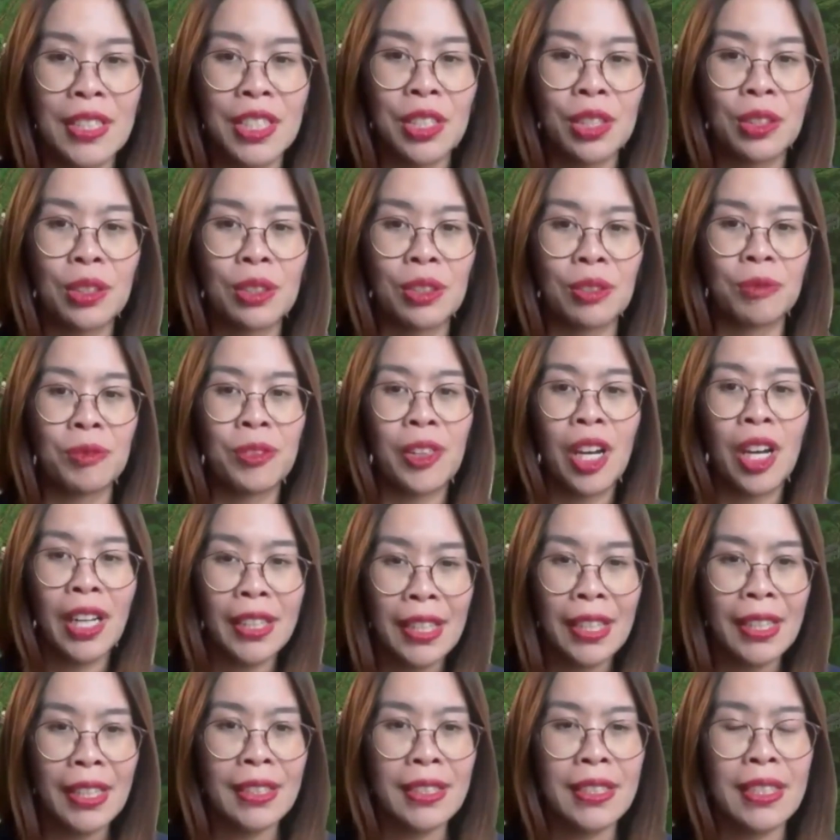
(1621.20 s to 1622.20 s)
transition
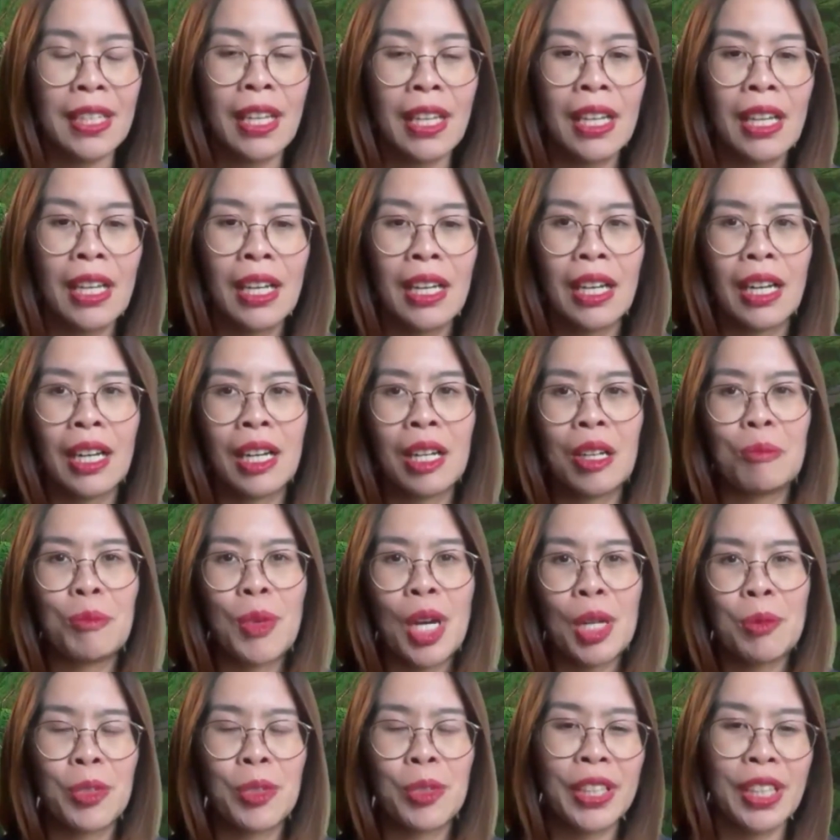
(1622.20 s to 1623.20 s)
finance
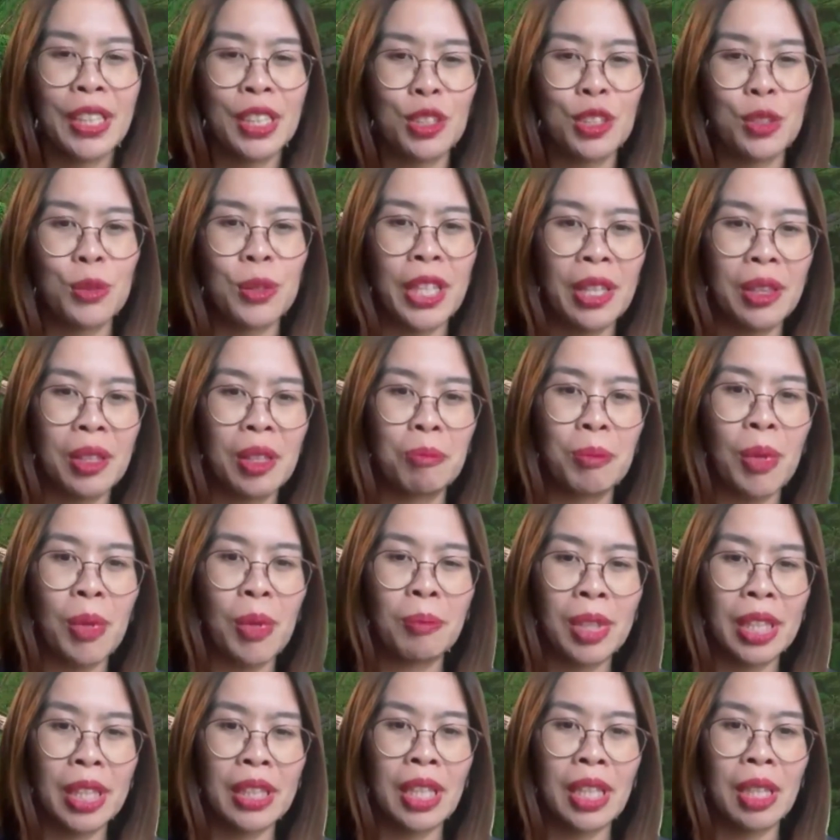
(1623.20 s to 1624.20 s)
by bringing together
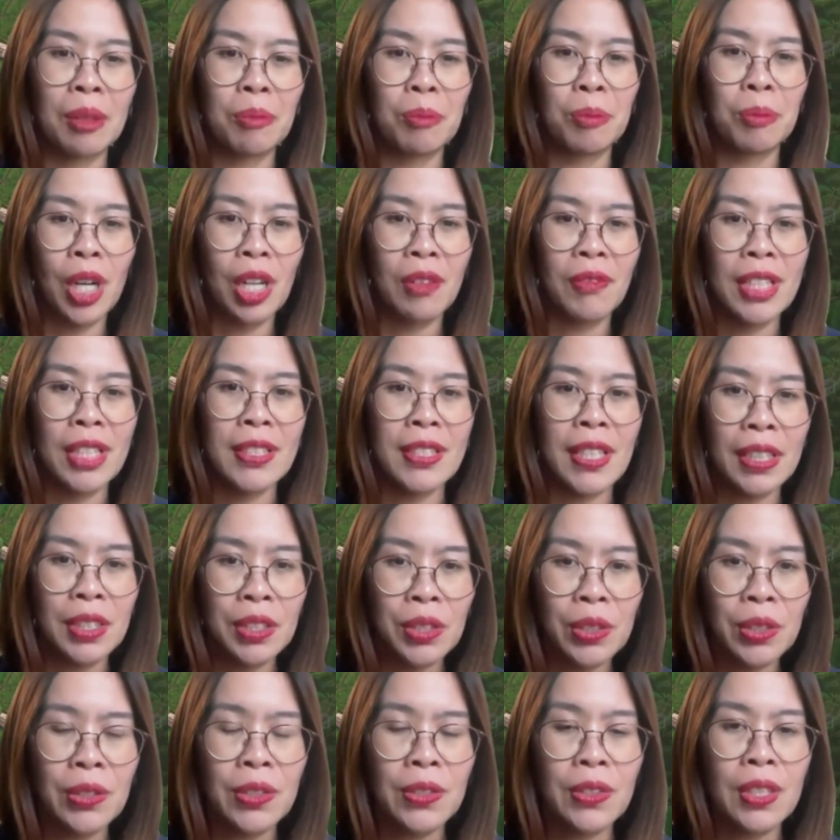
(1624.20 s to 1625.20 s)
public and private
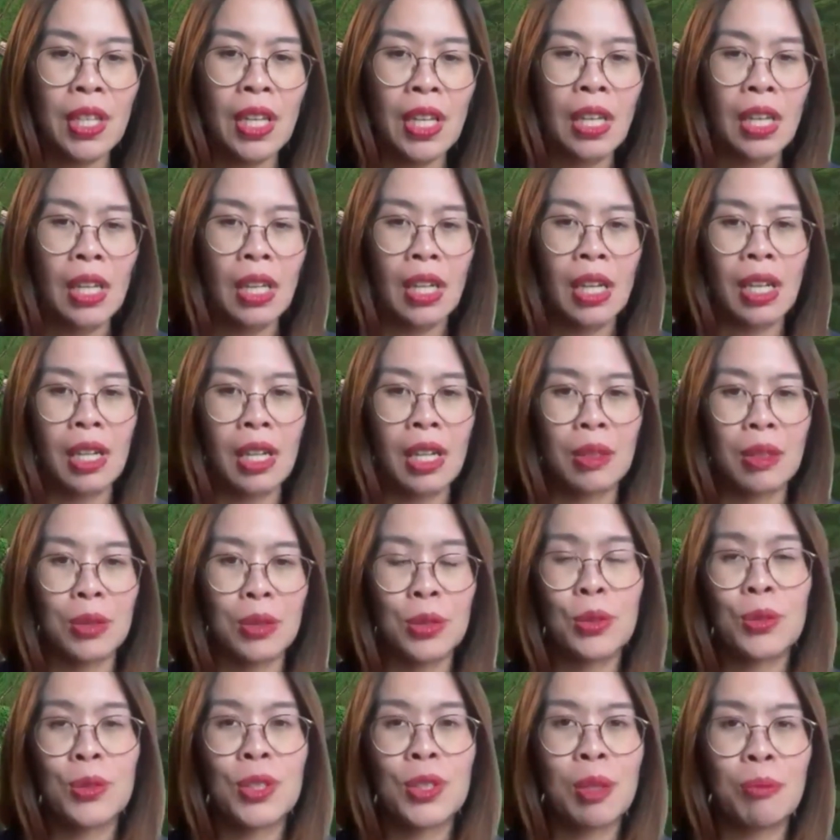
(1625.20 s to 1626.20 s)
sectors
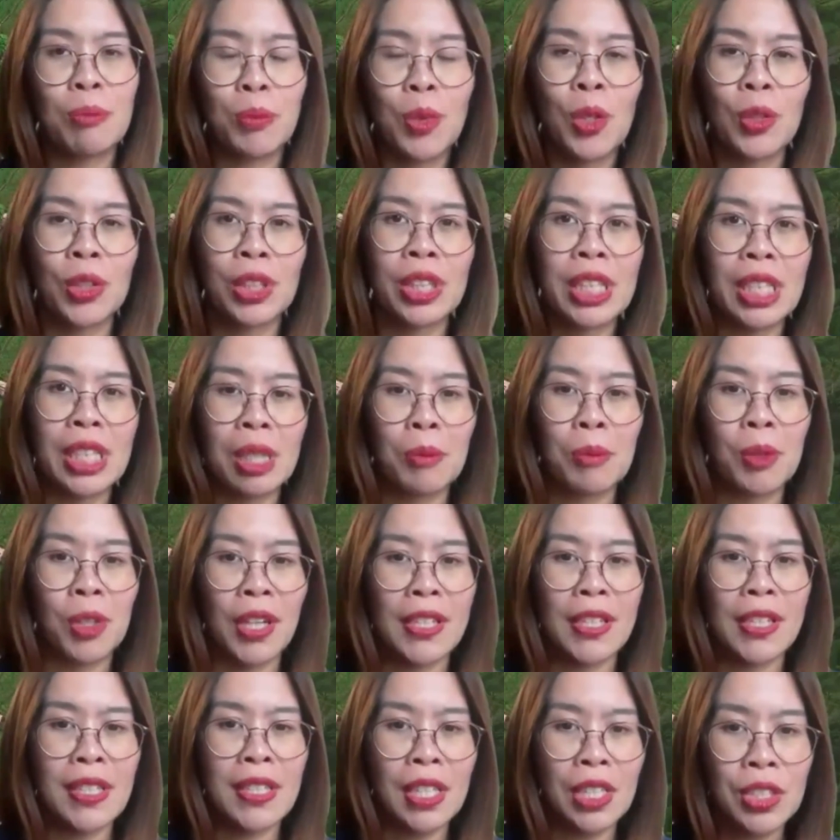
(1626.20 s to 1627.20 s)
to support
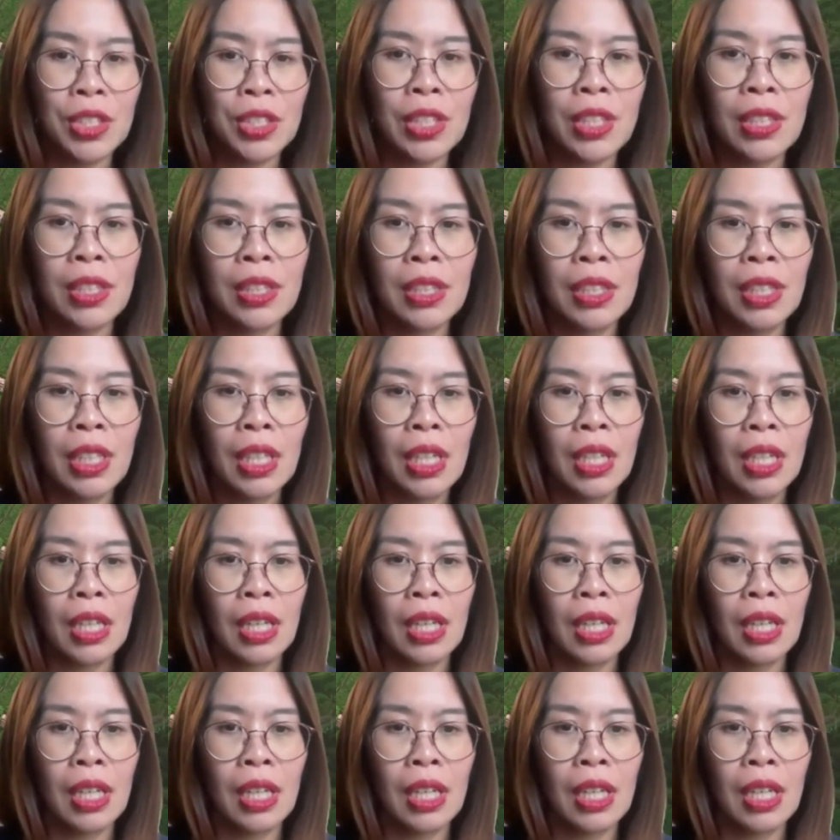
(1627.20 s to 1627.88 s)
decarbonization.